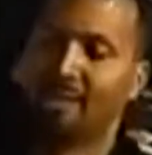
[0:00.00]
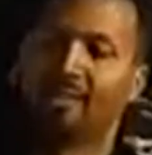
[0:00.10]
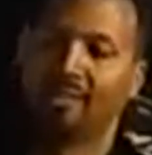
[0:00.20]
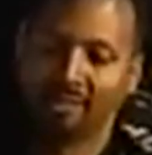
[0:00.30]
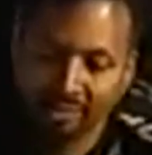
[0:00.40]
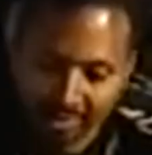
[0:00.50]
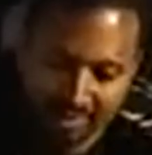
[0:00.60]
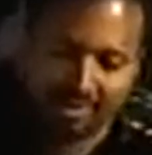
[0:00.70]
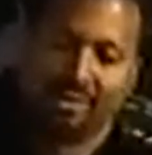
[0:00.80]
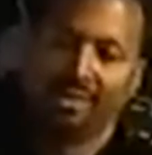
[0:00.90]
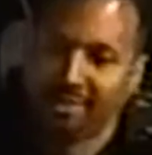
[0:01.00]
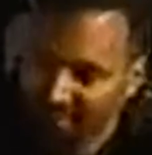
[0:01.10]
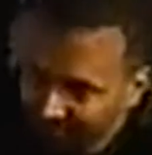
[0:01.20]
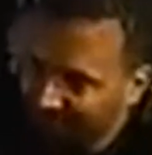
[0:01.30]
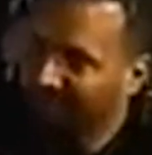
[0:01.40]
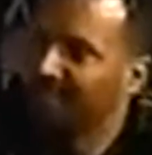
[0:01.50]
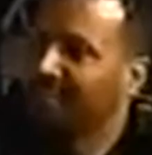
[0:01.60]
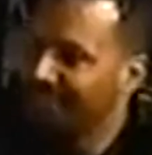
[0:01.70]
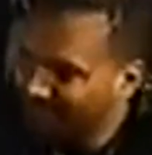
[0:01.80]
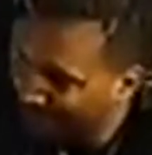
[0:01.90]
players around, who's been with me at
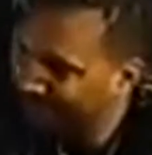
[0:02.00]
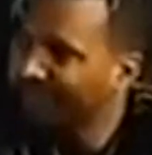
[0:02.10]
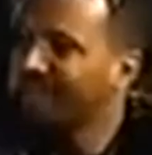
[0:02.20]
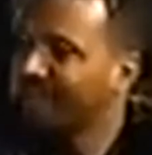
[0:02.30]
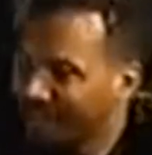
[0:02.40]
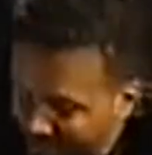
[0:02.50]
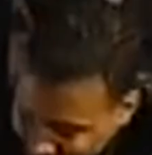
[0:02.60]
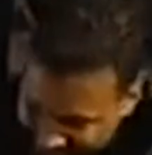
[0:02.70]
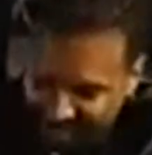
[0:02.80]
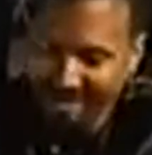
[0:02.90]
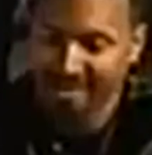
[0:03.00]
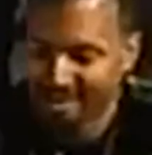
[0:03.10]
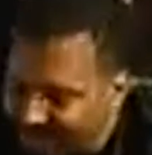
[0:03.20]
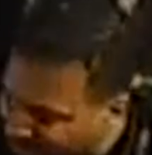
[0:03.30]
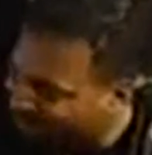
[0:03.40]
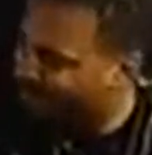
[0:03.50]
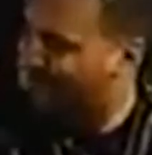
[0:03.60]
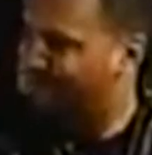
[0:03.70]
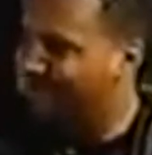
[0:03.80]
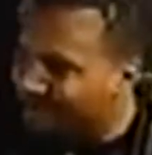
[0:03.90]
least 13 or
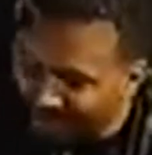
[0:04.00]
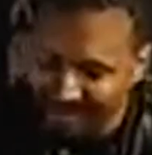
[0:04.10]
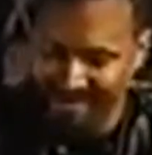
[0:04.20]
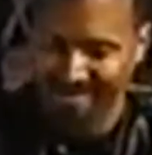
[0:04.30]
14 years